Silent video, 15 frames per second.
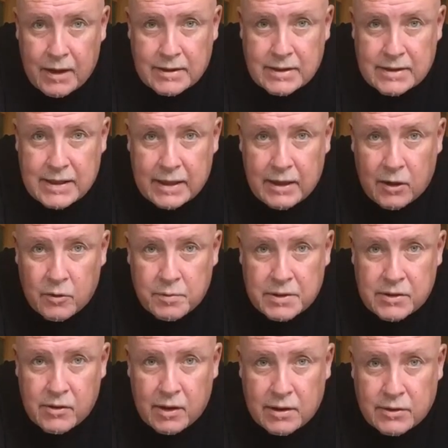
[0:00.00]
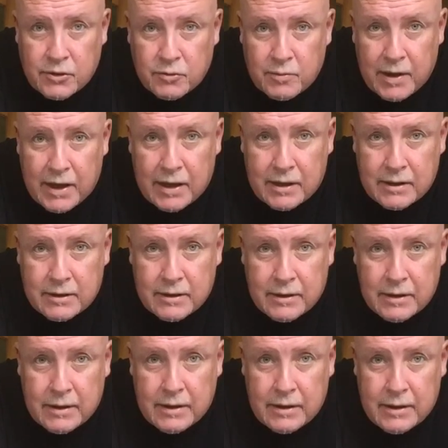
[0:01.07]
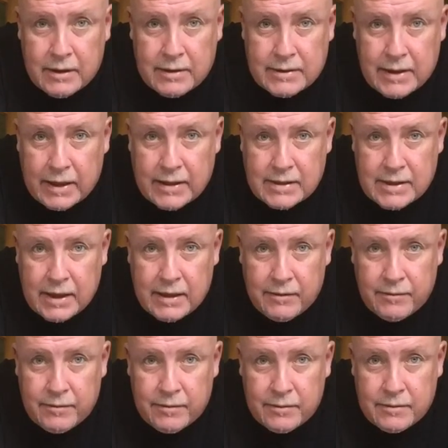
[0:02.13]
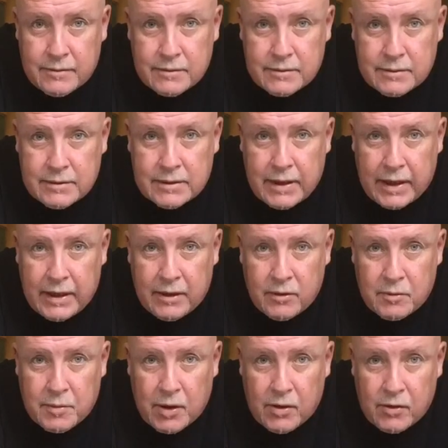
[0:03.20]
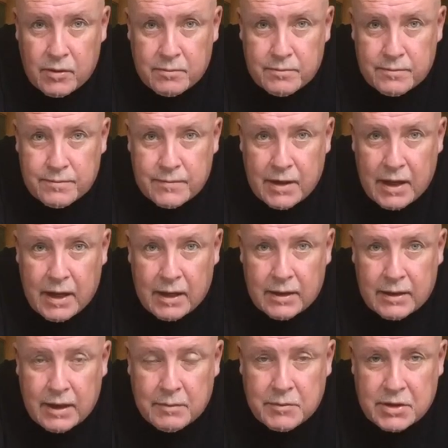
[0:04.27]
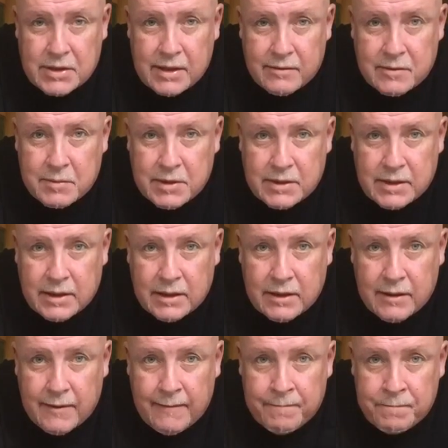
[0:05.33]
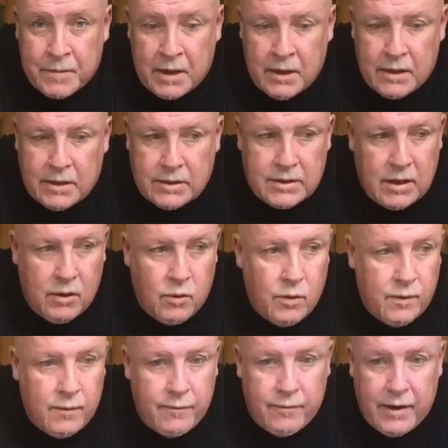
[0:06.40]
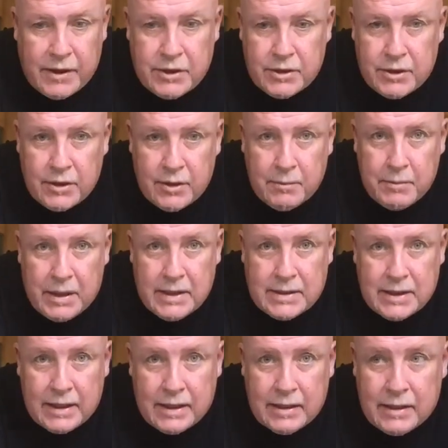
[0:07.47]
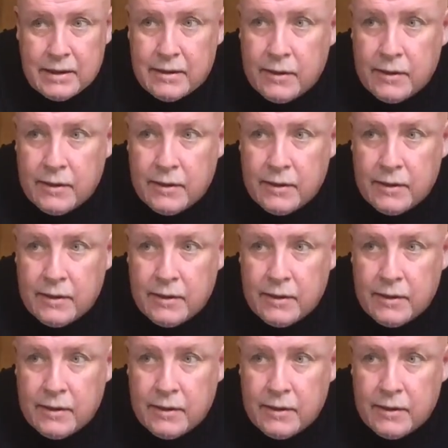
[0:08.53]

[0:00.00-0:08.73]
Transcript: As I said, I hope you're all doing well, staying safe, staying out of boredom, and keep yourselves busy. So, fresh pizza.